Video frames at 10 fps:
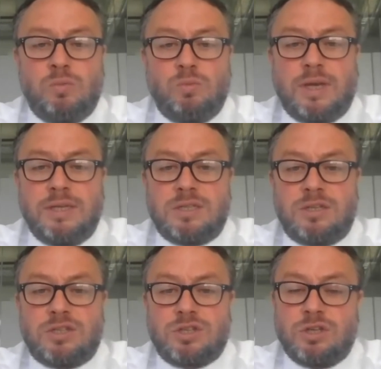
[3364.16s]
would like to
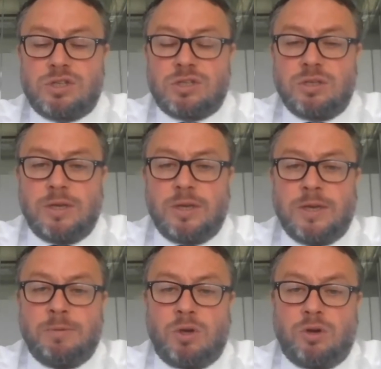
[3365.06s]
discuss
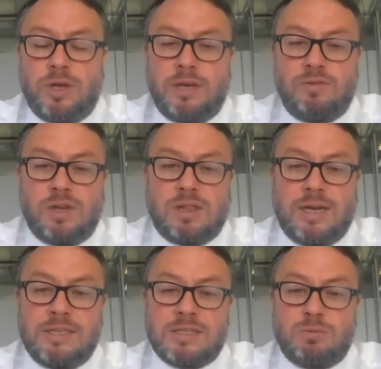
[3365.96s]
um, or any of your
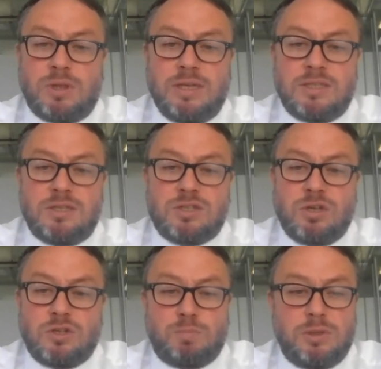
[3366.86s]
clients would like to
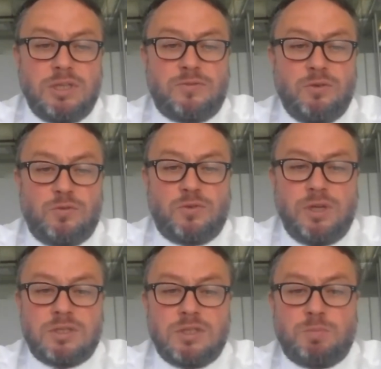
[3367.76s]
discuss, please feel free
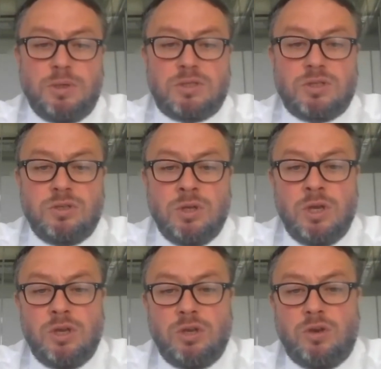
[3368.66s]
to speak to
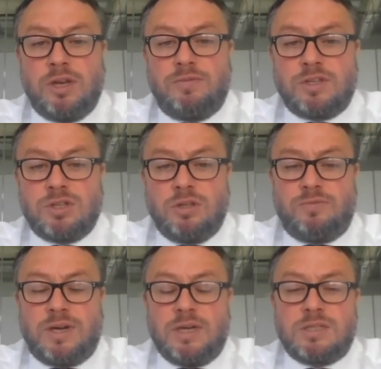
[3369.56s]
your individual
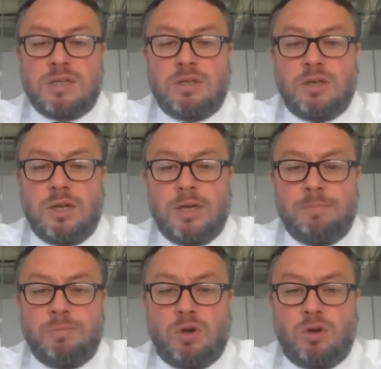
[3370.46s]
advisor
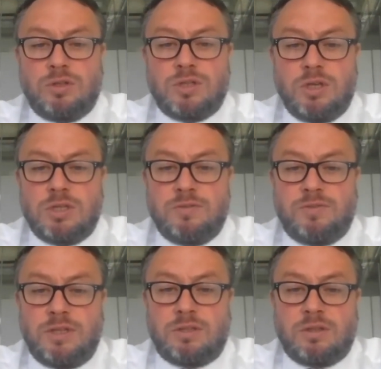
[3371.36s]
um, or
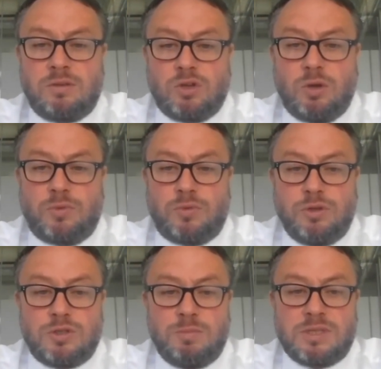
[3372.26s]
alternatively come through
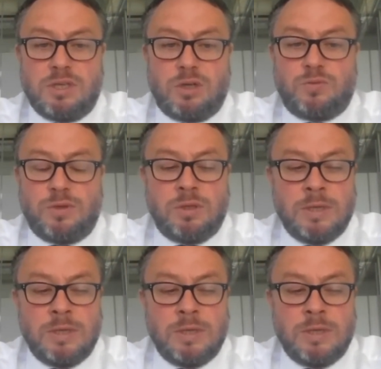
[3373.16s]
to myself and